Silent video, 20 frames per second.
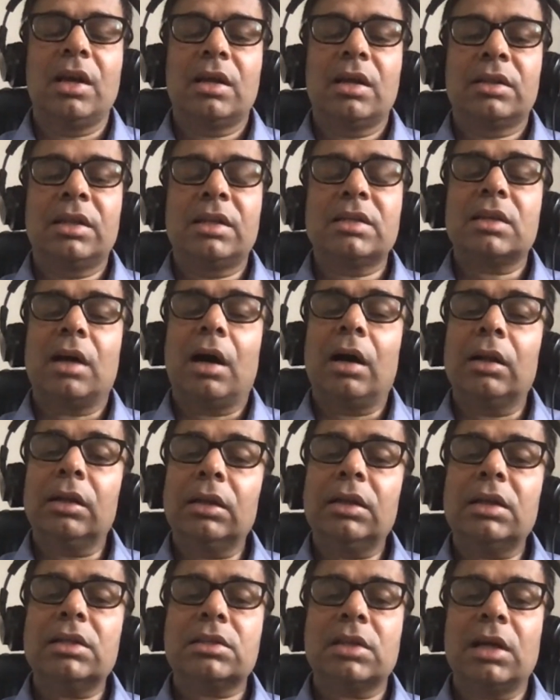There is
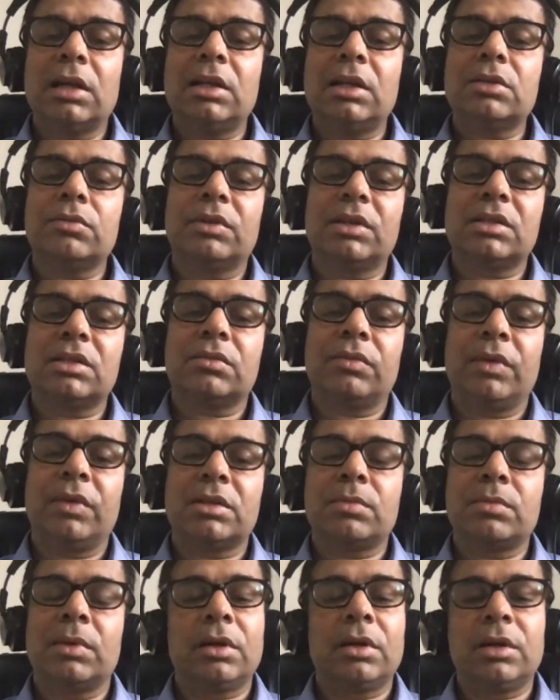another challenge which is
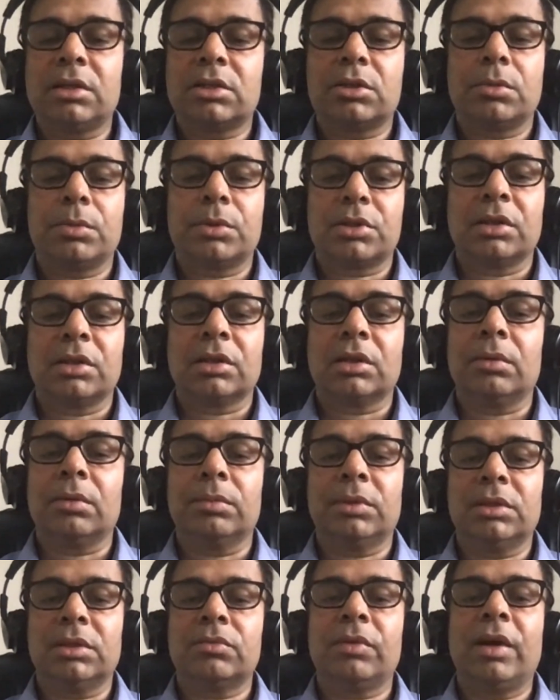faced by the distribution
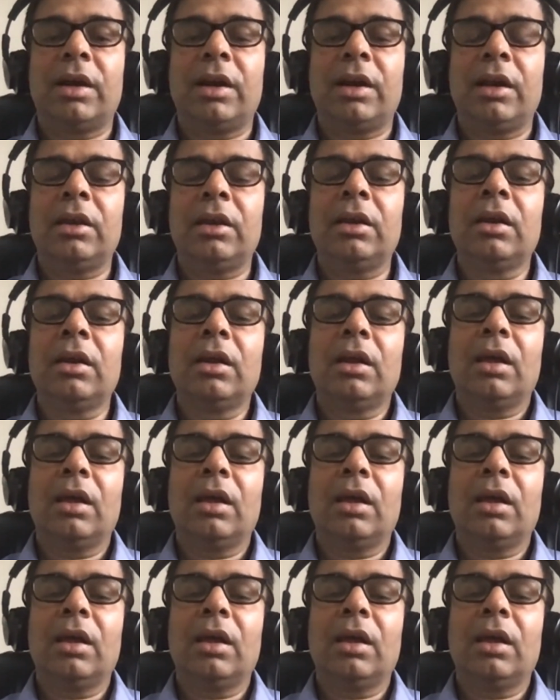companies, wherein